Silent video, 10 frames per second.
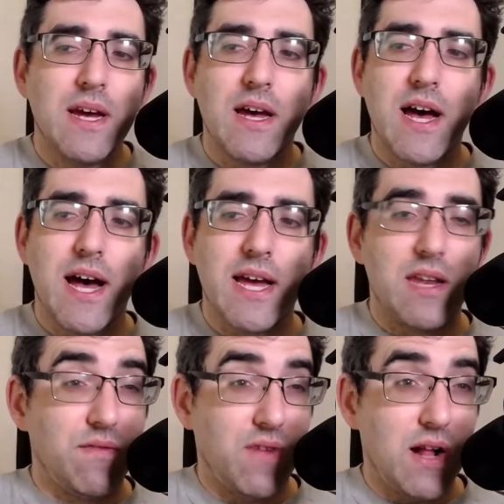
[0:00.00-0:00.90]
It
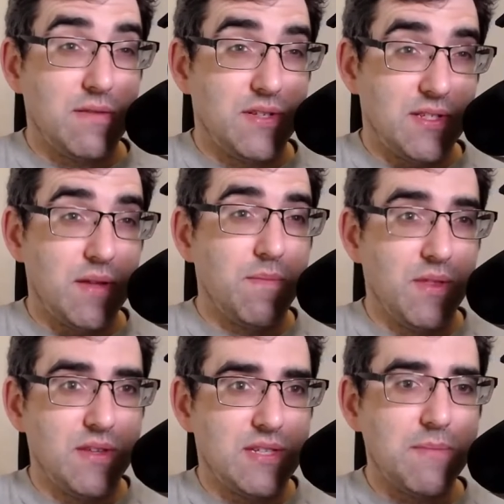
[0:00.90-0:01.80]
involves,
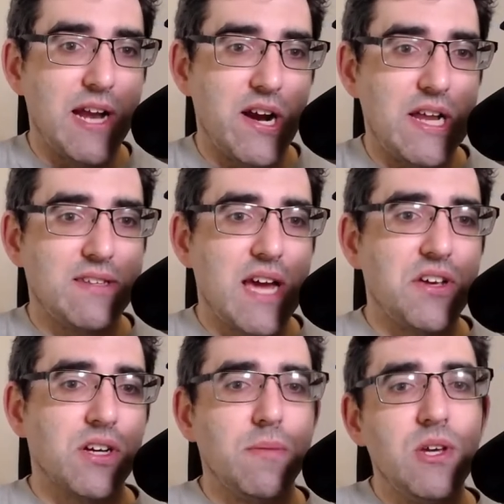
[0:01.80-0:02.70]
the similarity is that you're
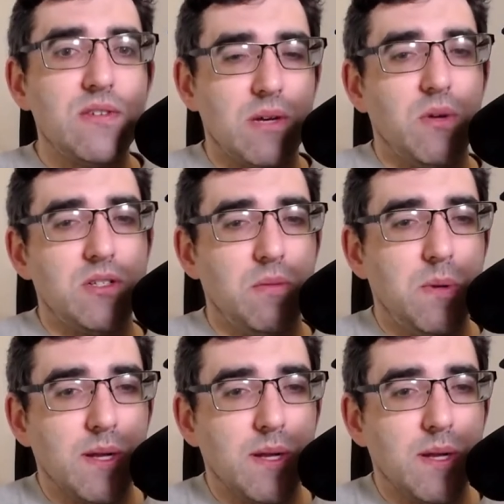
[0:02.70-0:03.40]
going to be using multiple